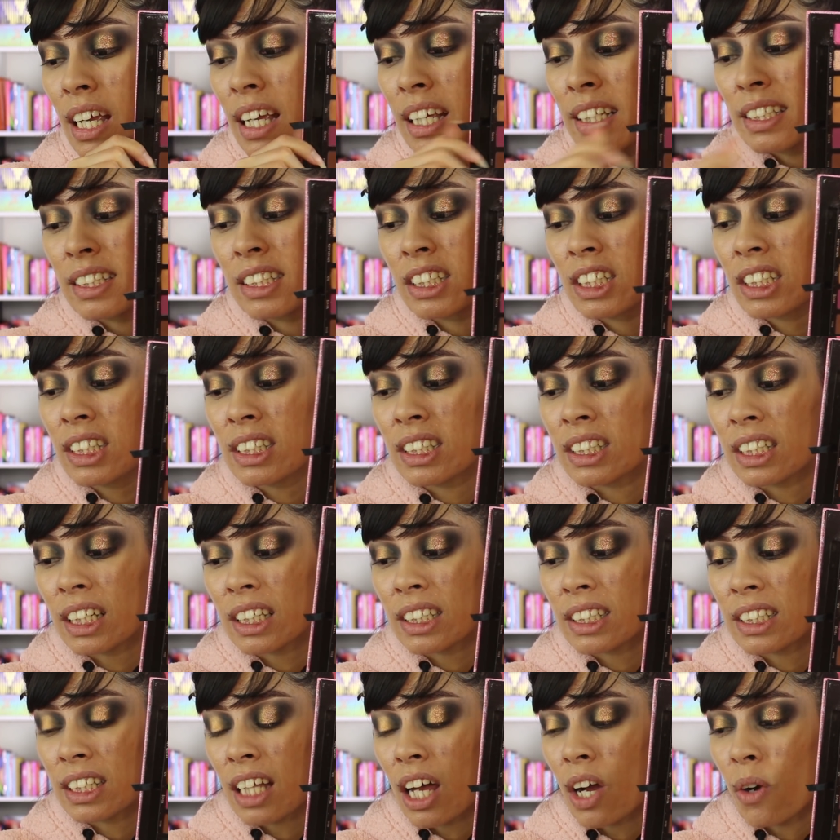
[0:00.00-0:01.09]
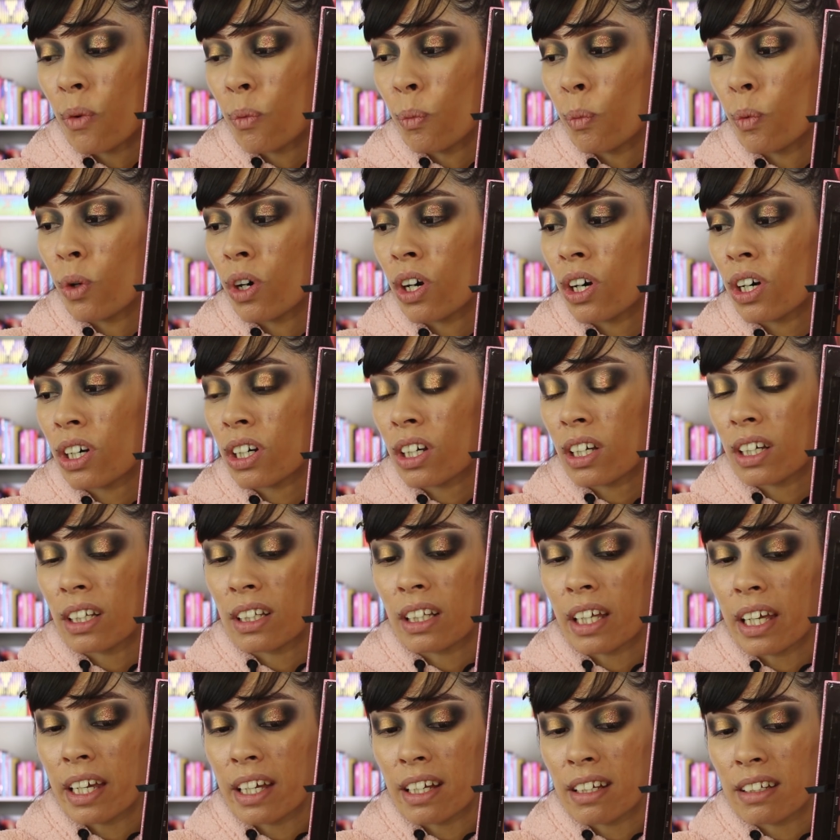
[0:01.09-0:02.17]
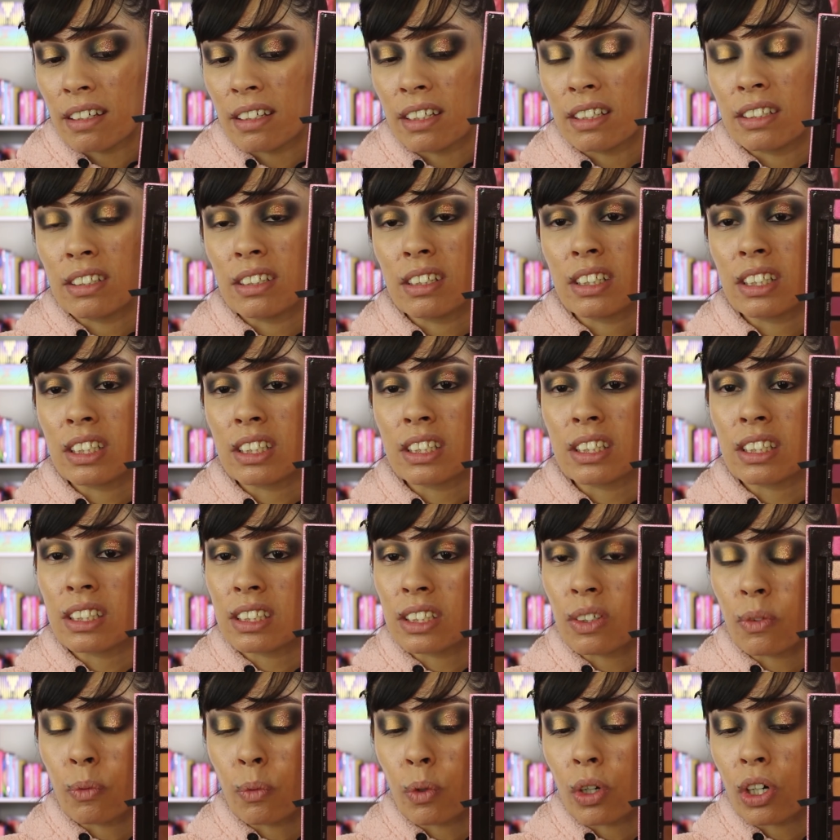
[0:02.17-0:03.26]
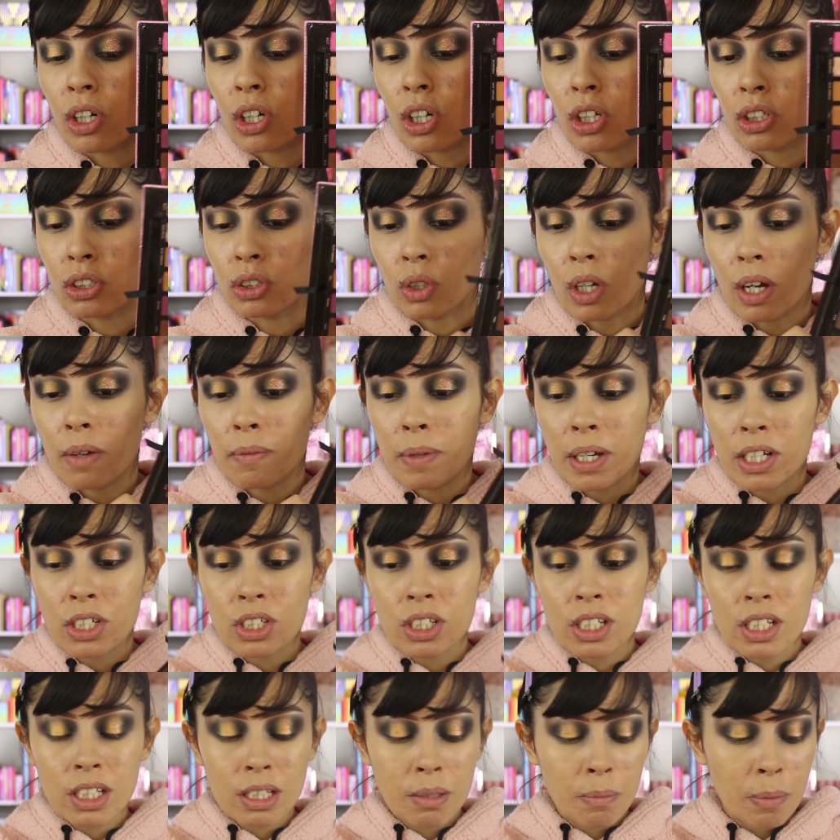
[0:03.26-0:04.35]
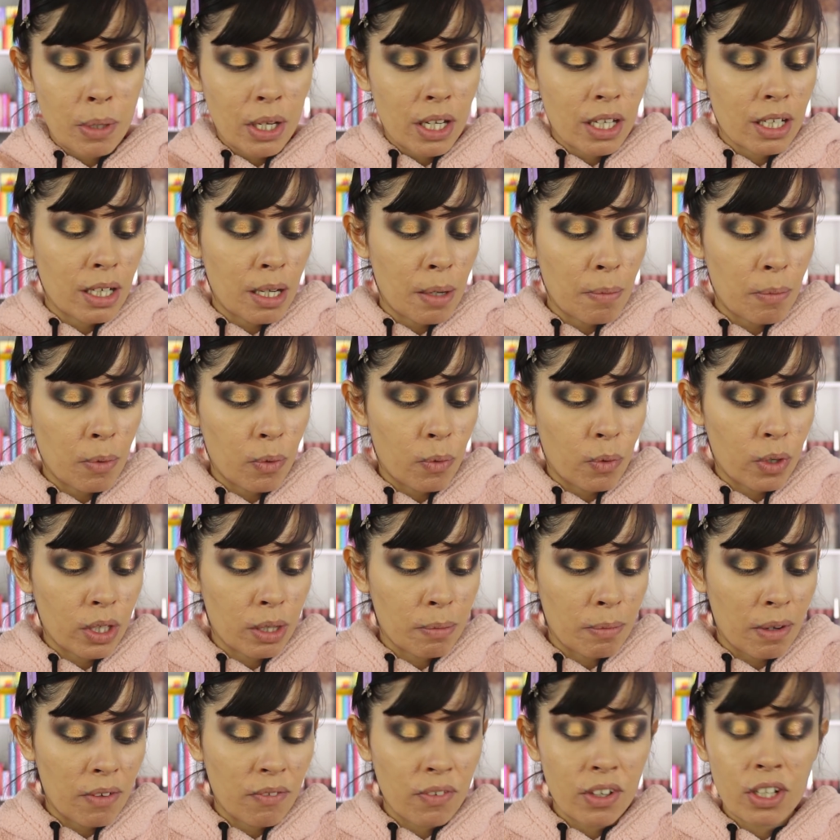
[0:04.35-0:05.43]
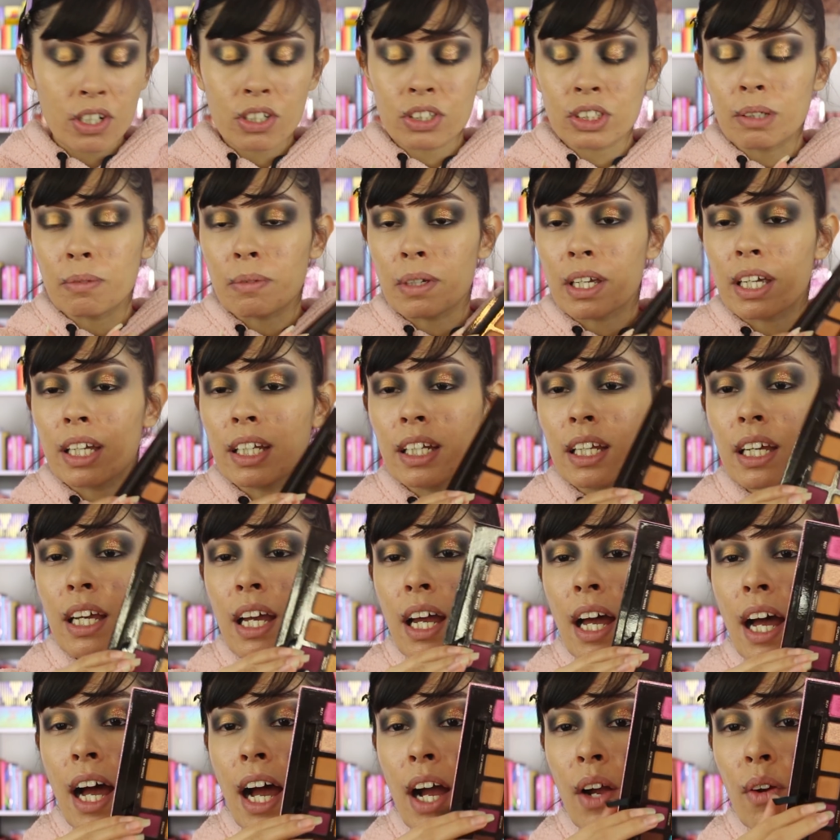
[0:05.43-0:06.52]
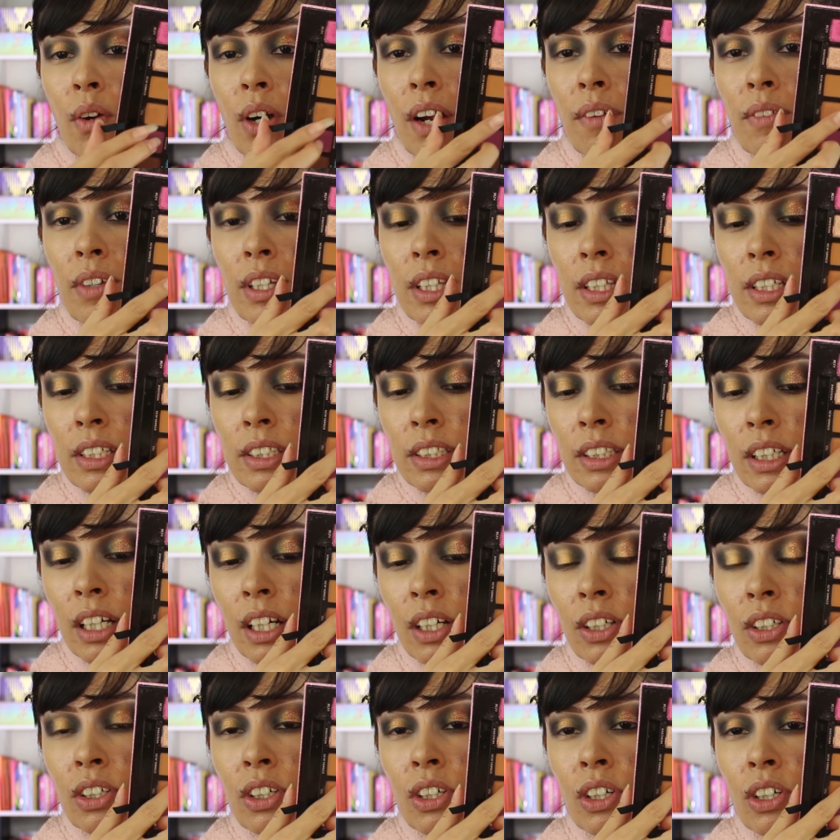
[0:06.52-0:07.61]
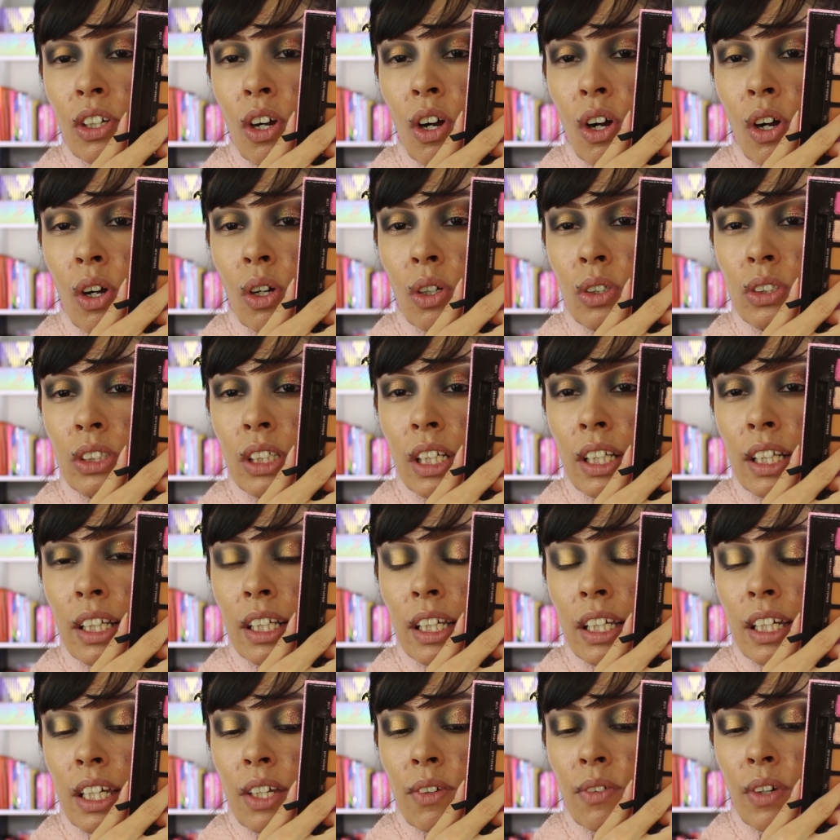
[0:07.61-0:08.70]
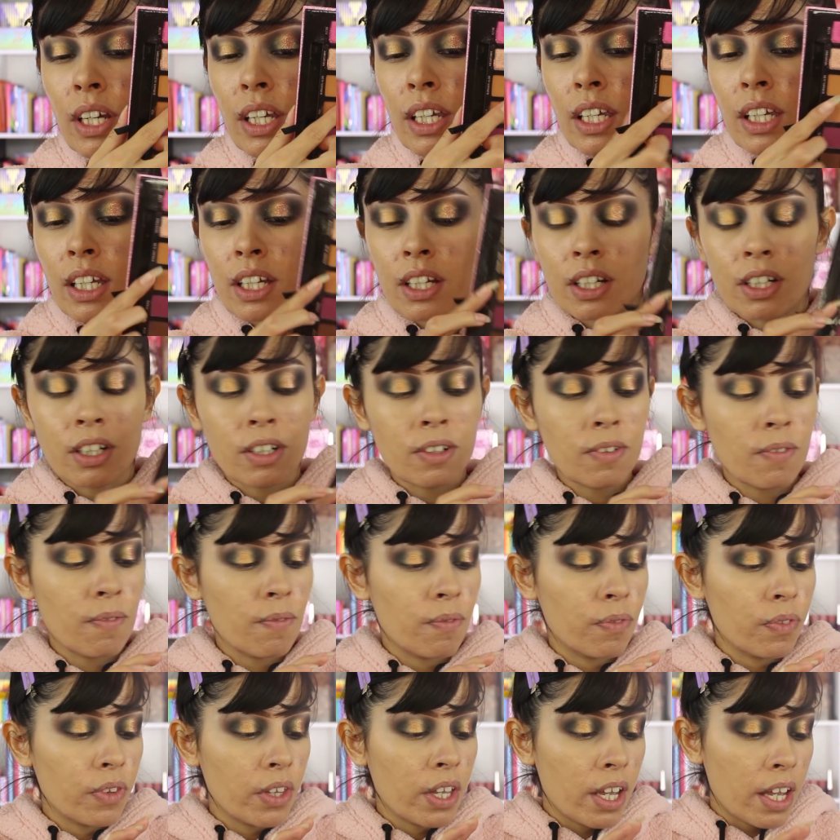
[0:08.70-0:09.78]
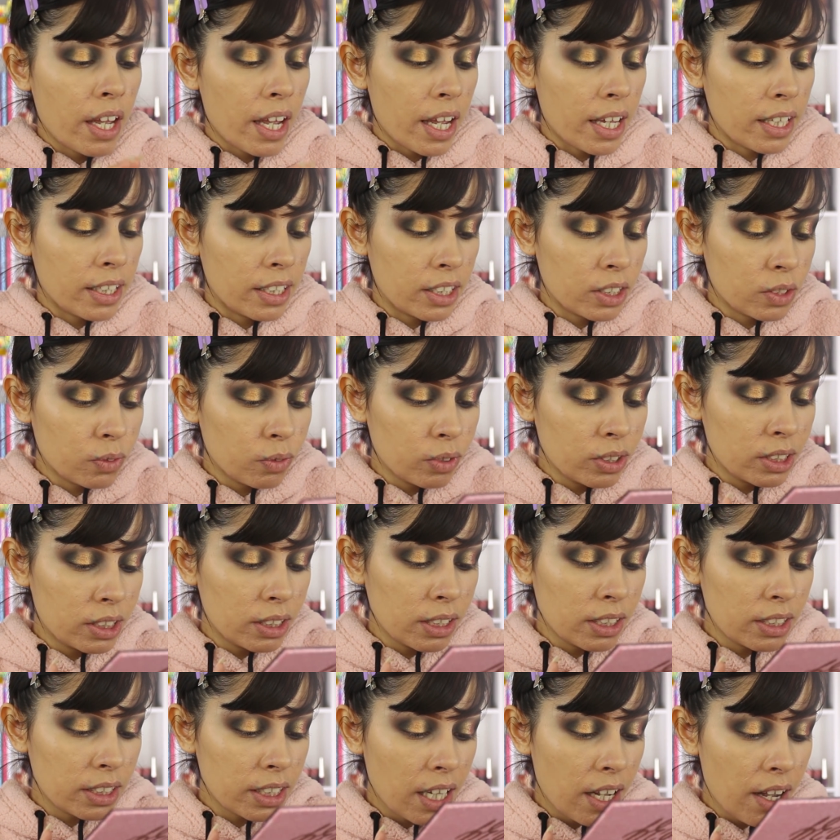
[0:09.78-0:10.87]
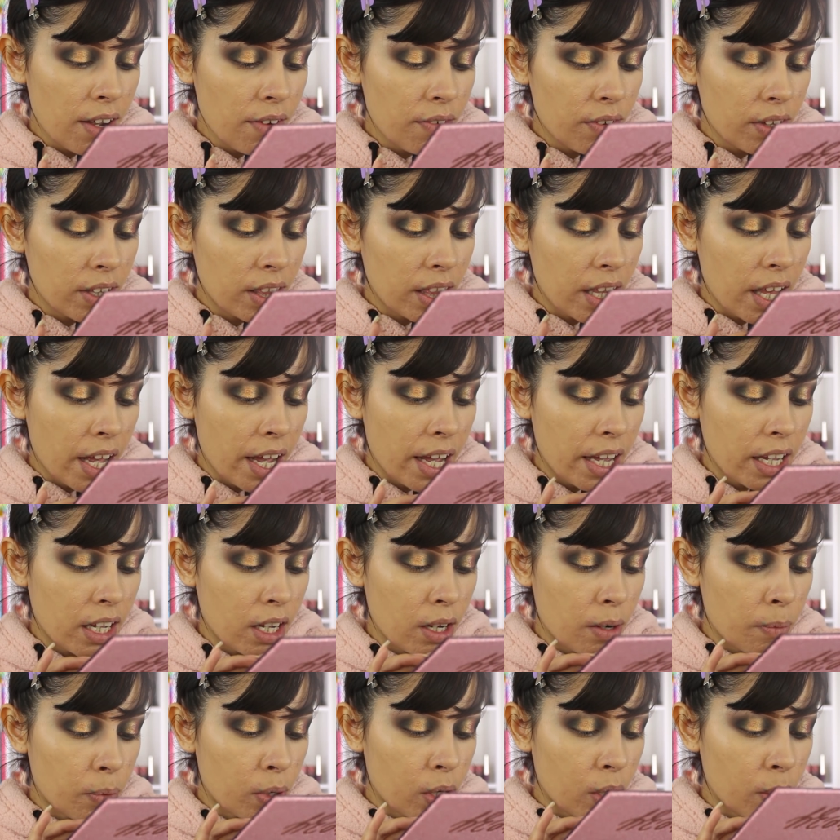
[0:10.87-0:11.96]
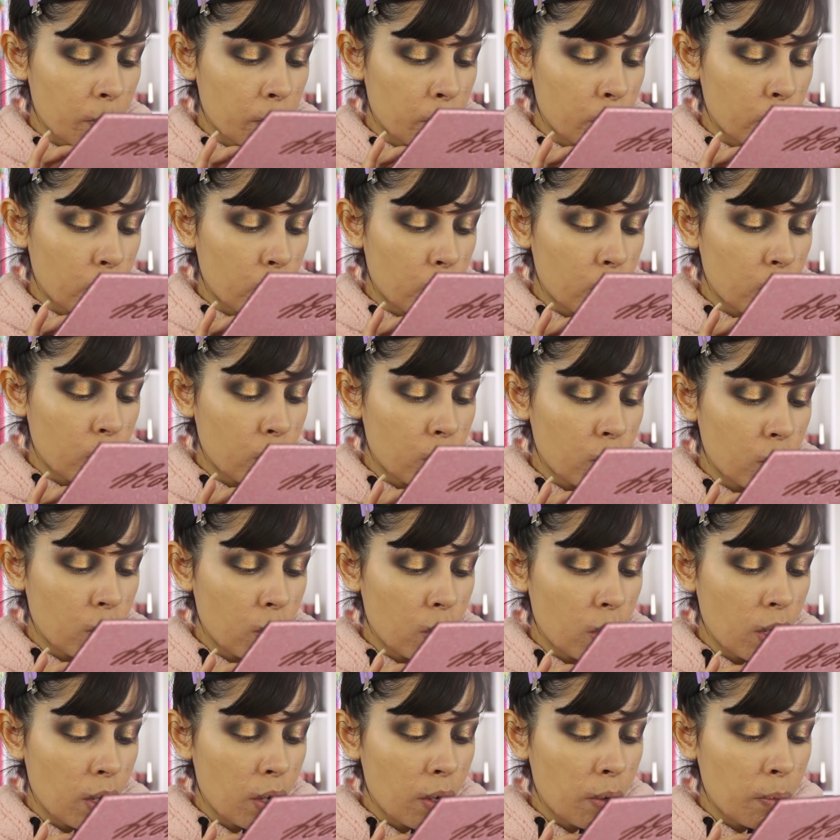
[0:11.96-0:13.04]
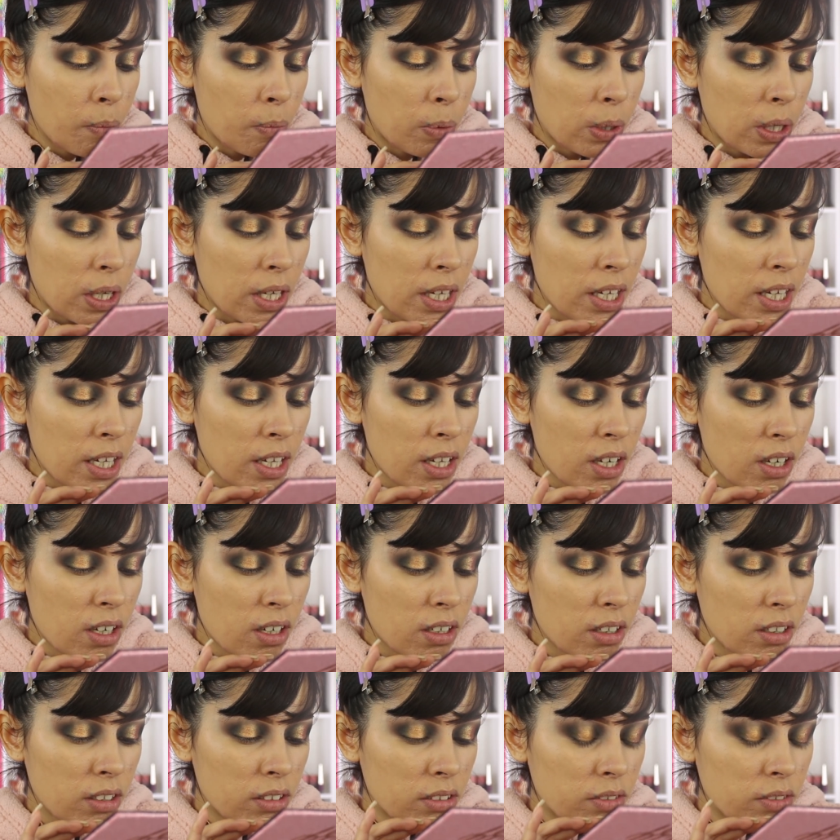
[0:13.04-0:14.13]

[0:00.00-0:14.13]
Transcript: It just does not work. Like, it just doesn't work. So I'm actually gonna pick it up with my fingers. I'm grabbing this color called Liddy right here, and this one seems to have like purple, pink,